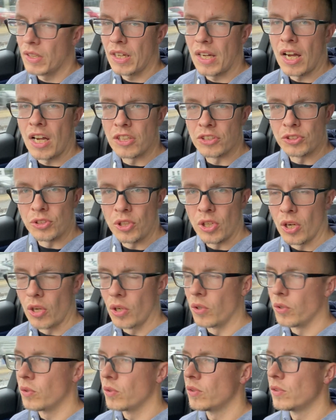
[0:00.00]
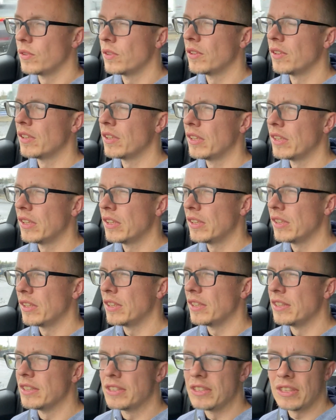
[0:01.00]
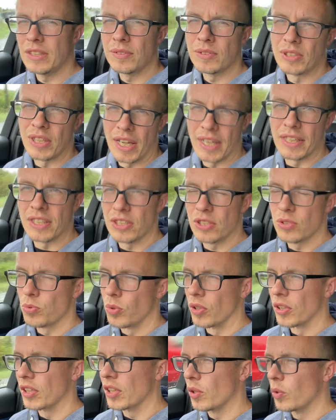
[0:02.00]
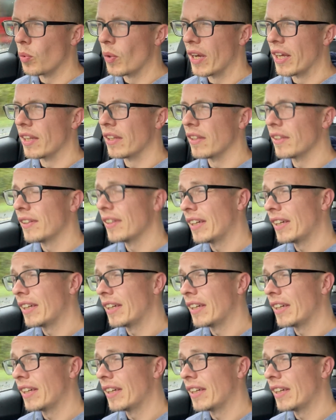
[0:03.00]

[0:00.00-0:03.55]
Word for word: as you know, it seems like it's working well.